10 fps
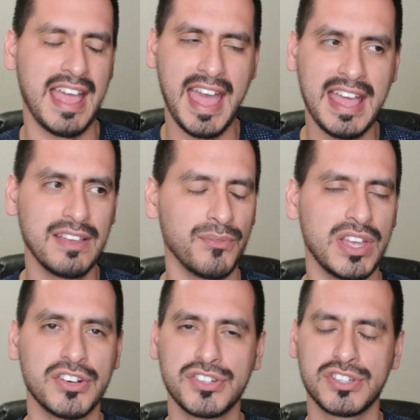hey,
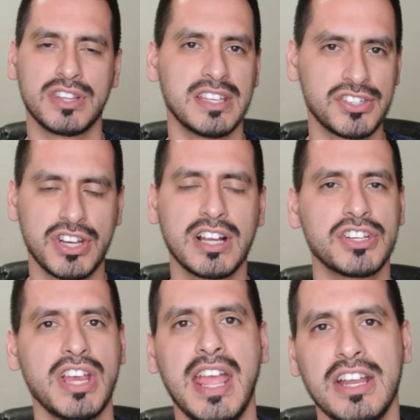here's this chunk of
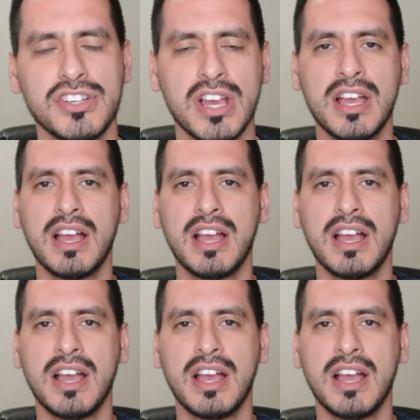change.